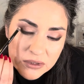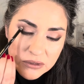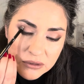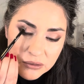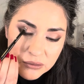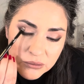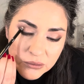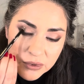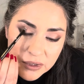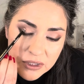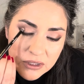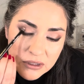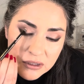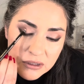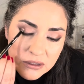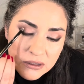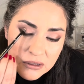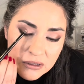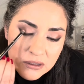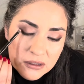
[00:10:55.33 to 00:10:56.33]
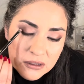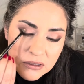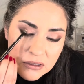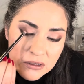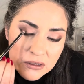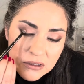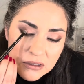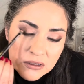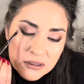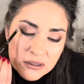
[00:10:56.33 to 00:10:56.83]
where
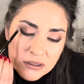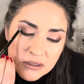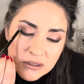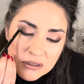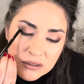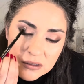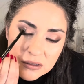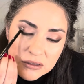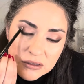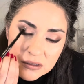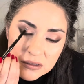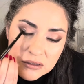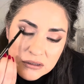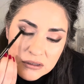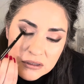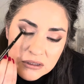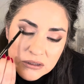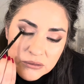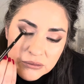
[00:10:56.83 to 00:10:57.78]
it